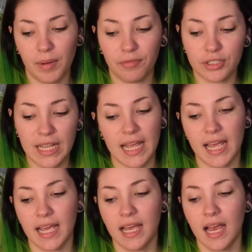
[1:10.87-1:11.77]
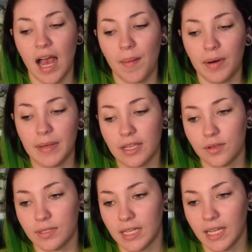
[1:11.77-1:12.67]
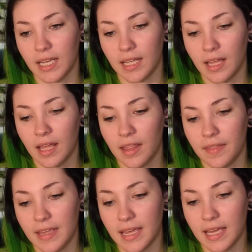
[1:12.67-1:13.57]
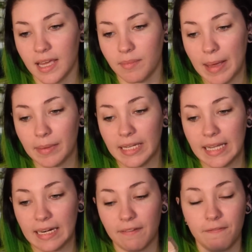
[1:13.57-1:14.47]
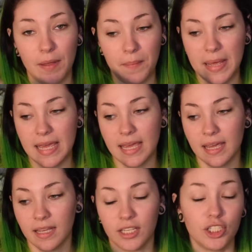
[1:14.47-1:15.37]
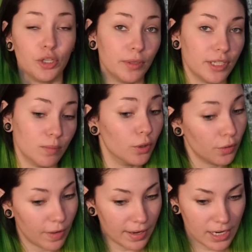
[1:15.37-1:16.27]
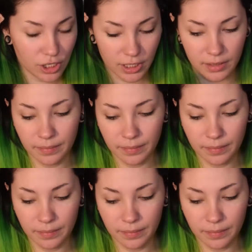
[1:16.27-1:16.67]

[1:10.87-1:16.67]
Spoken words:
But for today, I'm going to be using the Maybelline Fit Me Dewy Smooth Foundation.